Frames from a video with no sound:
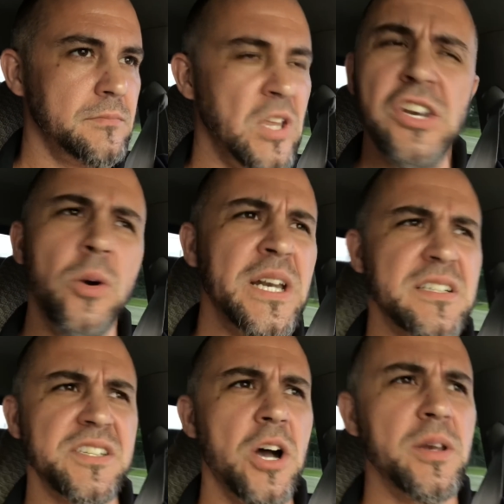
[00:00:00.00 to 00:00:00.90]
And no one
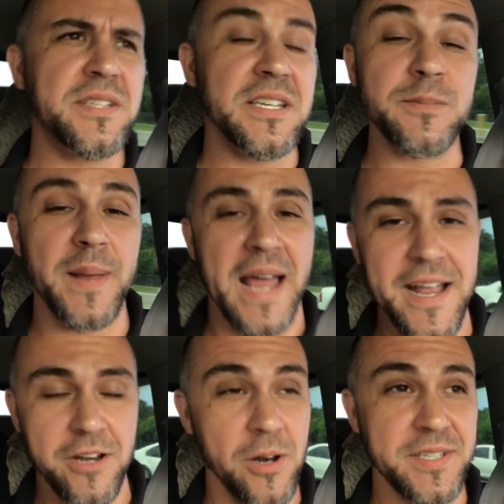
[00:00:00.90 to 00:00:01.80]
else notices, but I
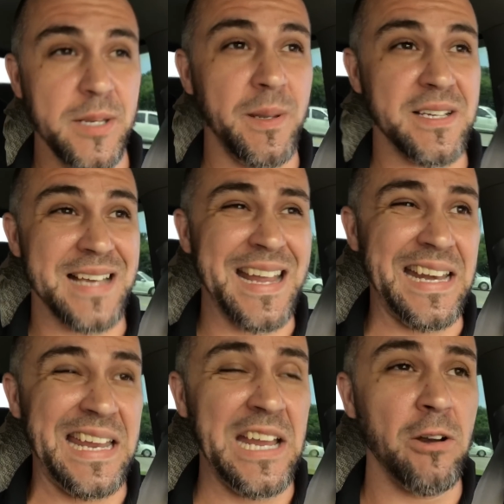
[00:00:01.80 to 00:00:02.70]
notice it because I can
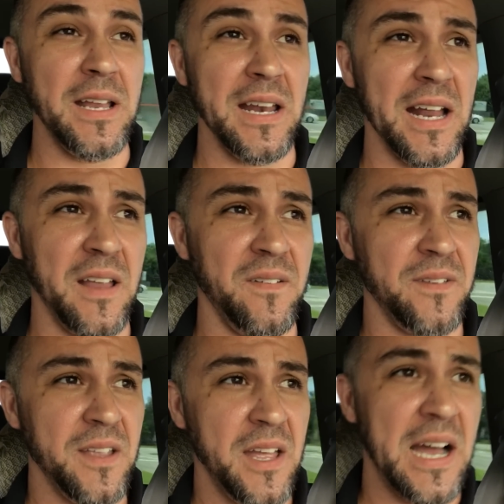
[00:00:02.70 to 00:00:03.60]
hear it and I can
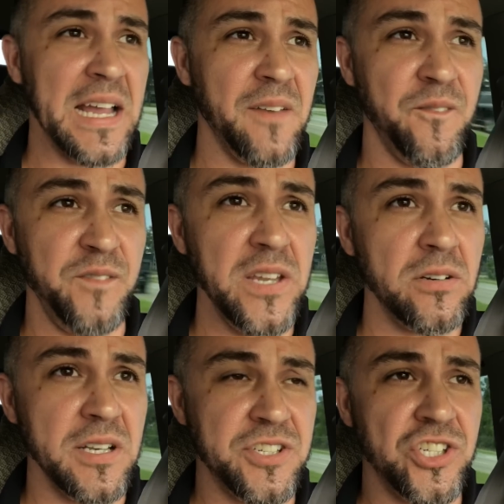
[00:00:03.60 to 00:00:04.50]
feel
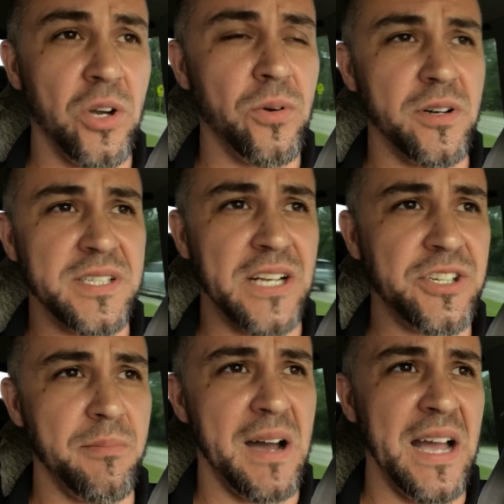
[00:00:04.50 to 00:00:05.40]
his shoulder
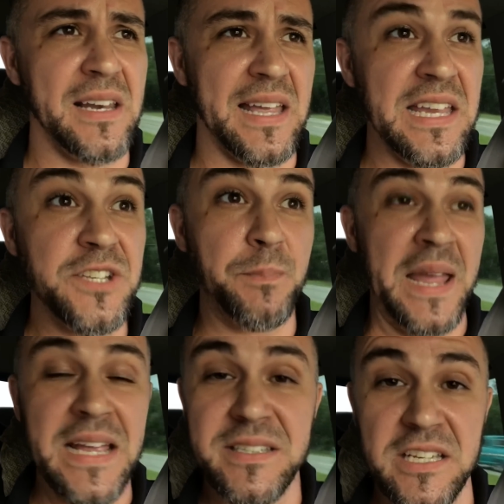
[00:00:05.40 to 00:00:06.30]
touching mine, like he's
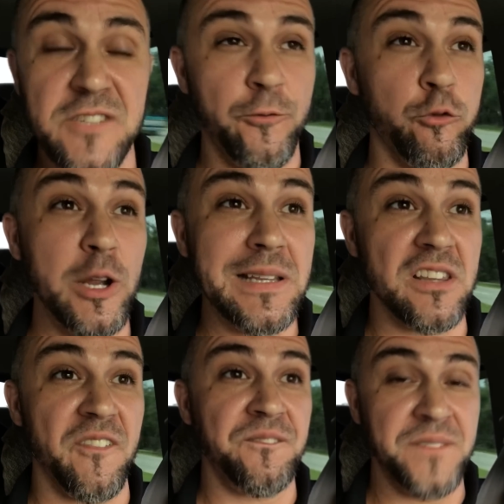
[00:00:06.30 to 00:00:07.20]
panting. He's freaked
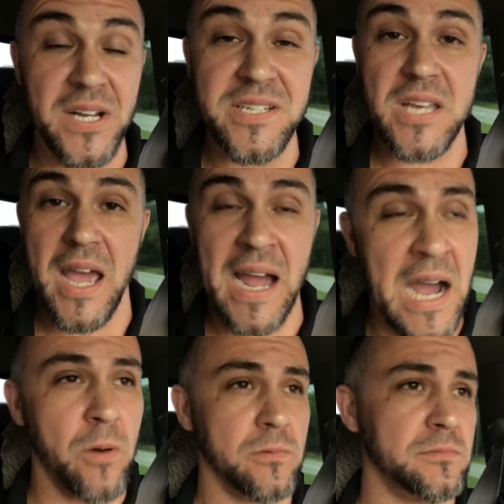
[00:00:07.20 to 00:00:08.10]
the fudge
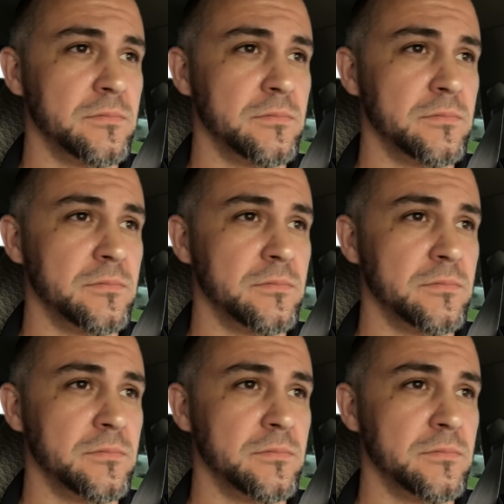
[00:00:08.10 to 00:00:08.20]
out.